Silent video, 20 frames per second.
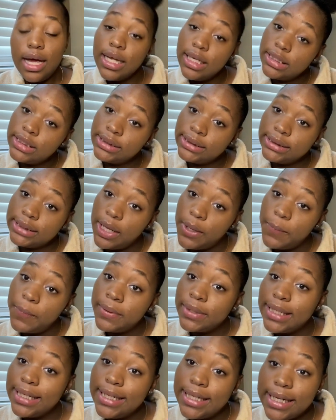So
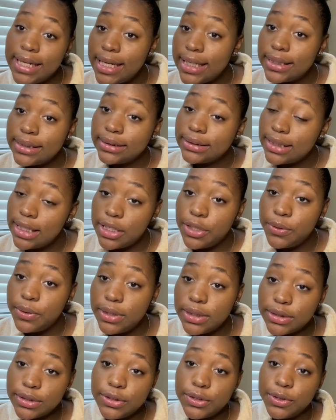the next thing you
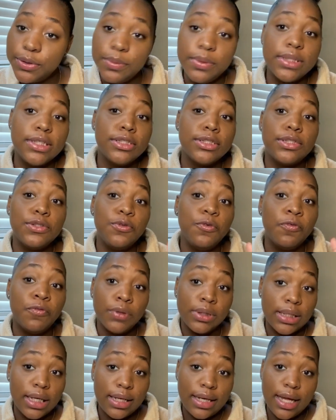need to do is to
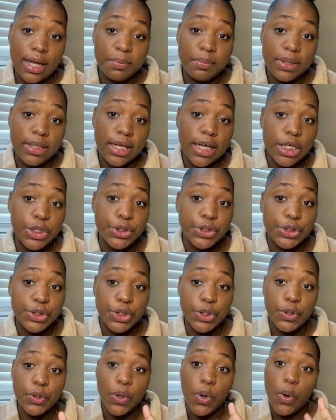fill out an
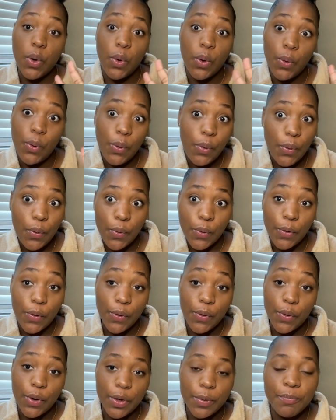application
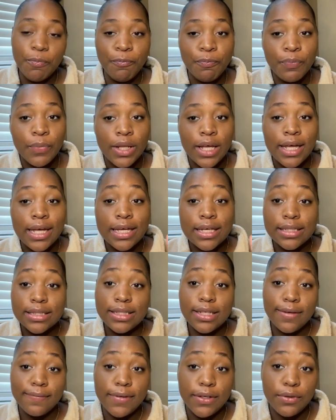or
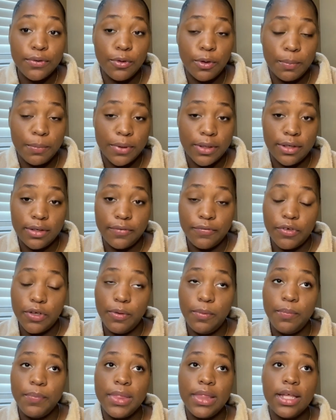see if they do open interview.